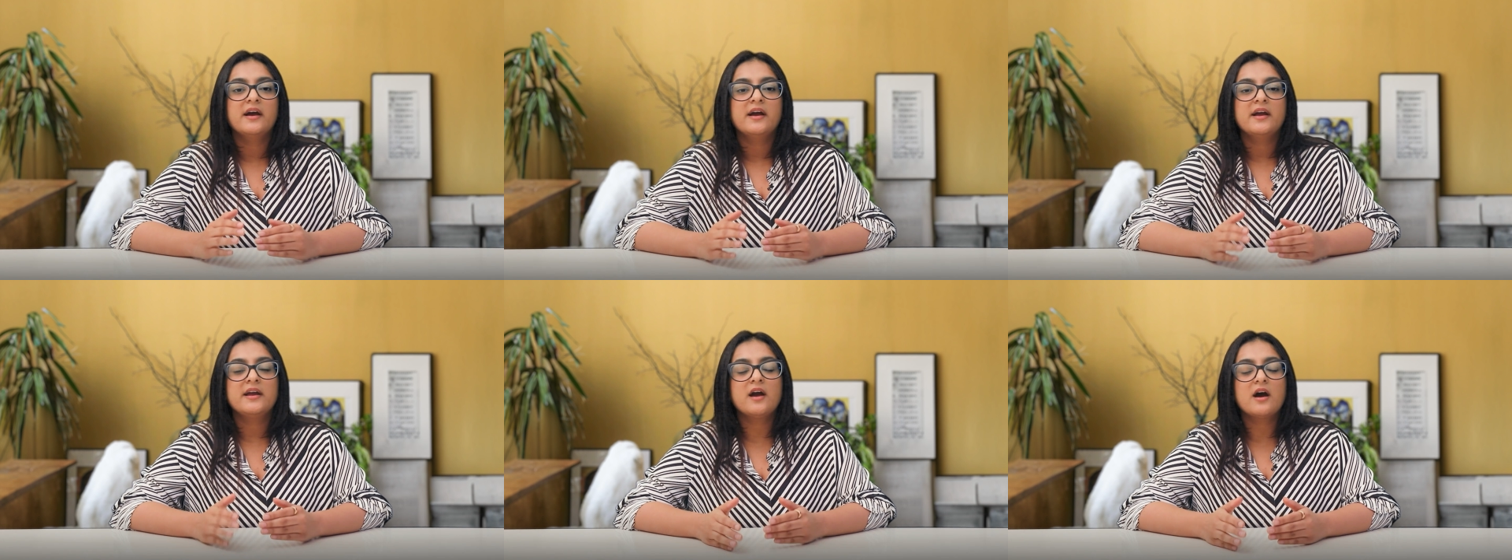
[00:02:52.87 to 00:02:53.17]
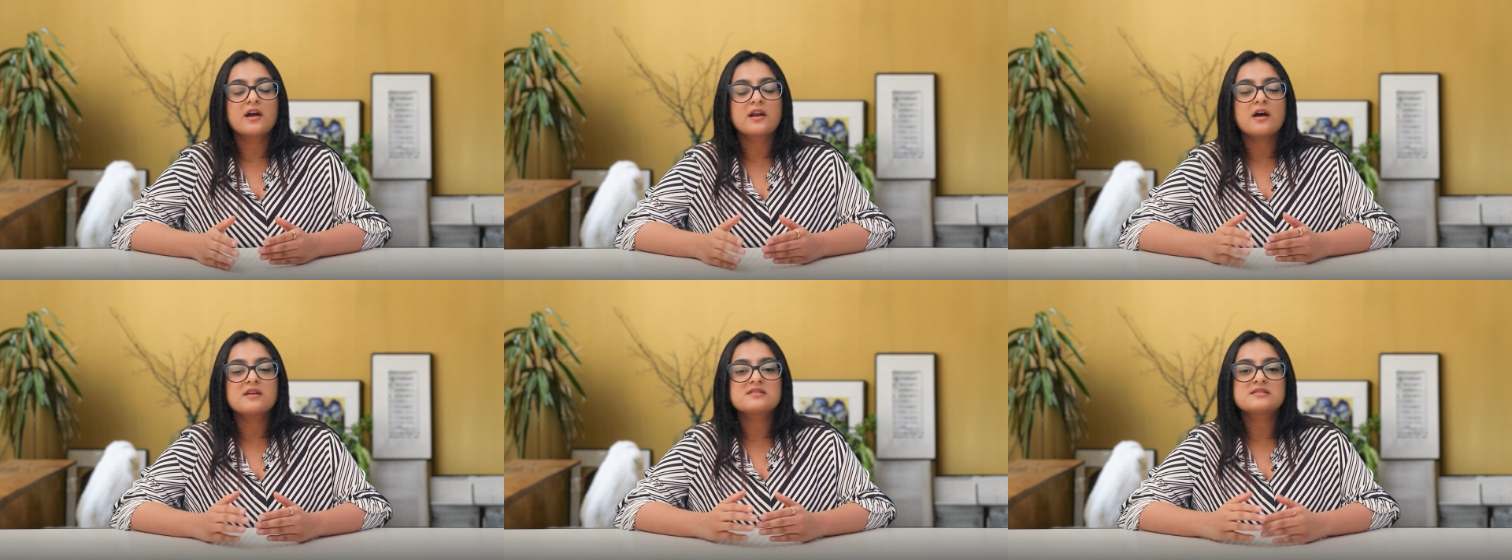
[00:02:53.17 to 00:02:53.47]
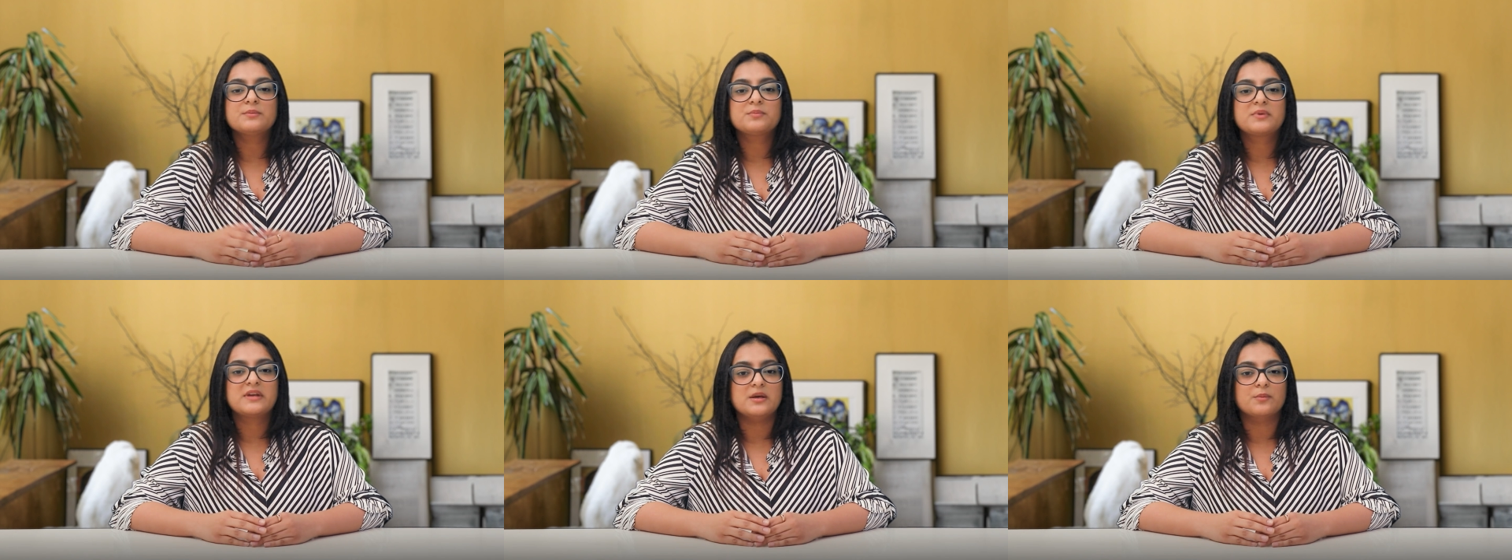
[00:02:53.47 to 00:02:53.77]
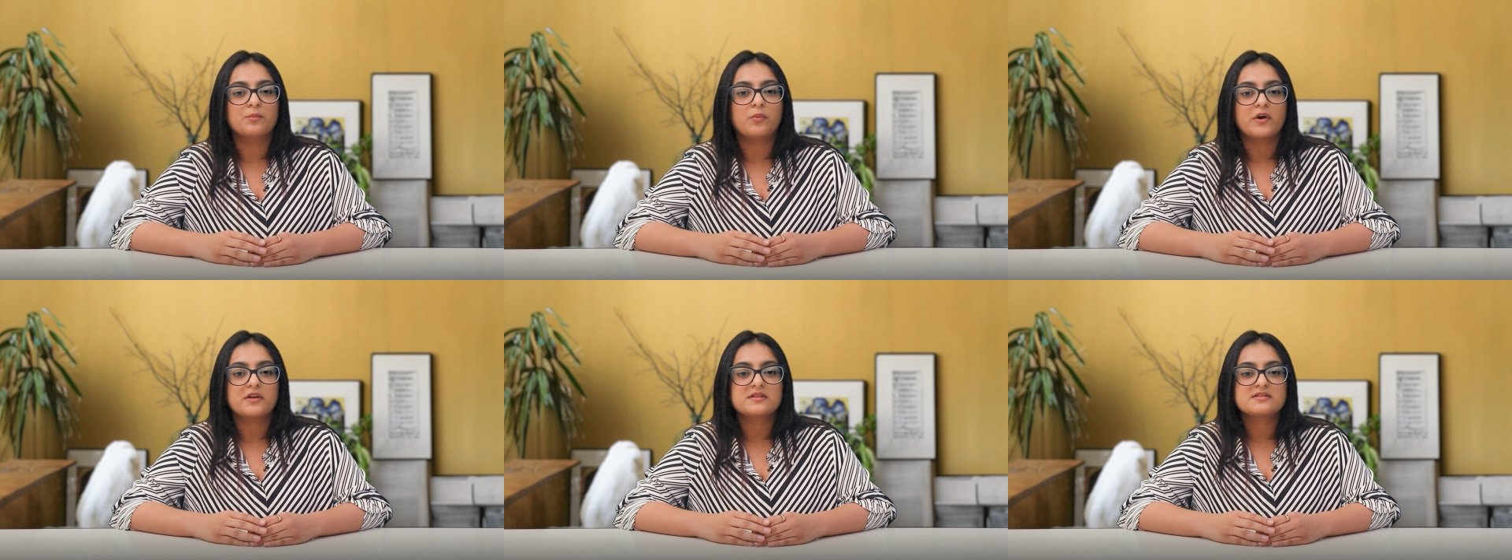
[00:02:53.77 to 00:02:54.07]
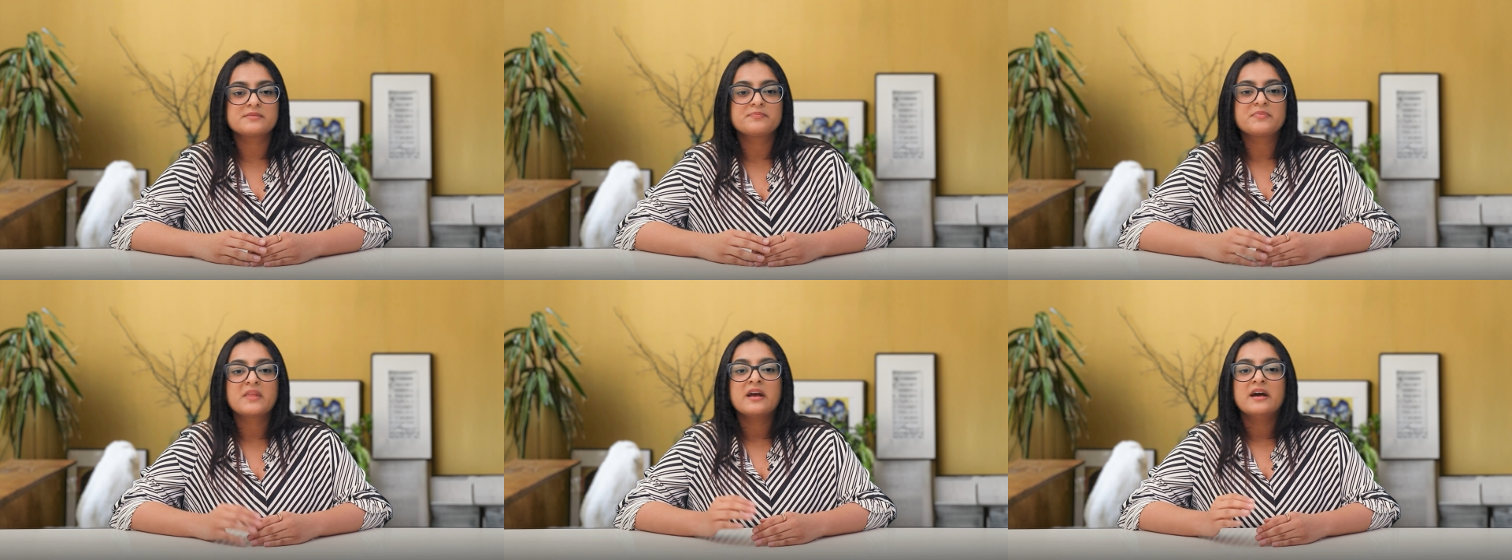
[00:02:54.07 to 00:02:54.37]
Here are some key
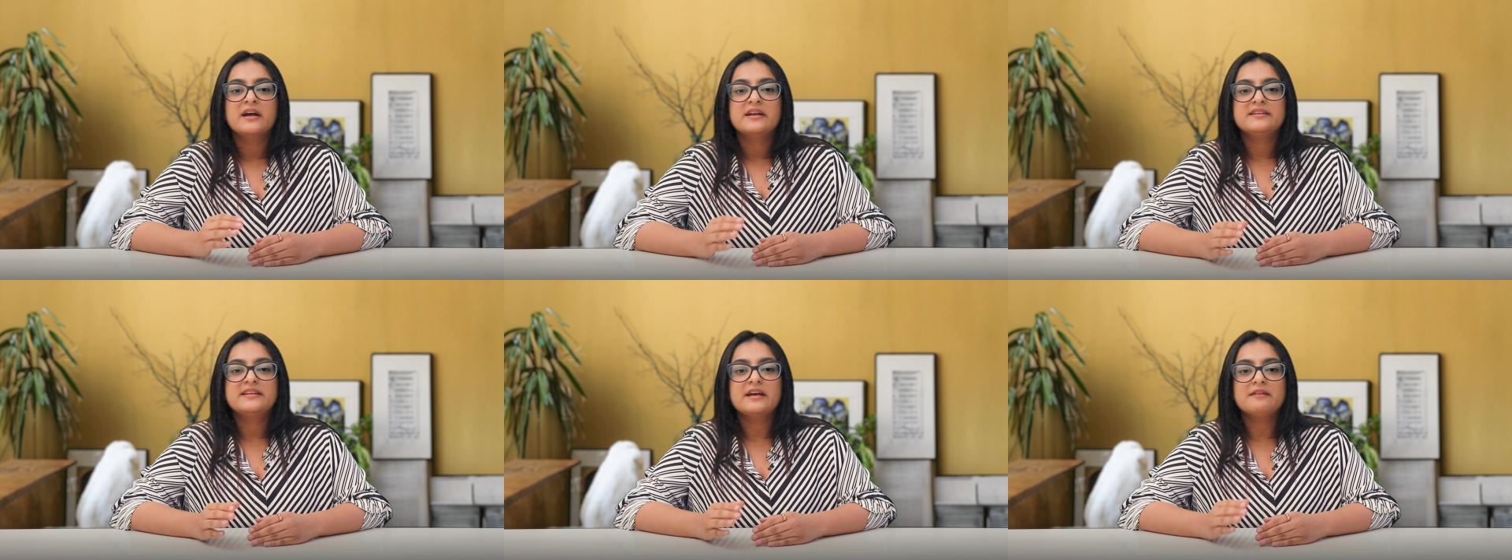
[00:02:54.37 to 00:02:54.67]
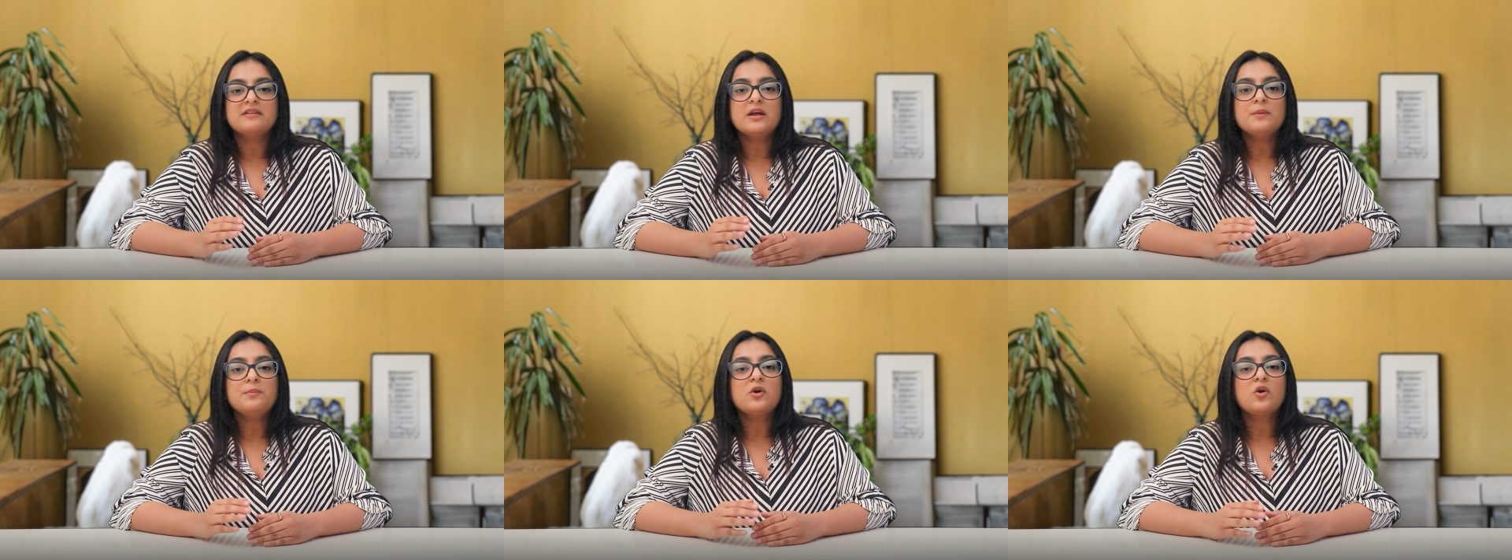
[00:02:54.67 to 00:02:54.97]
points. Develop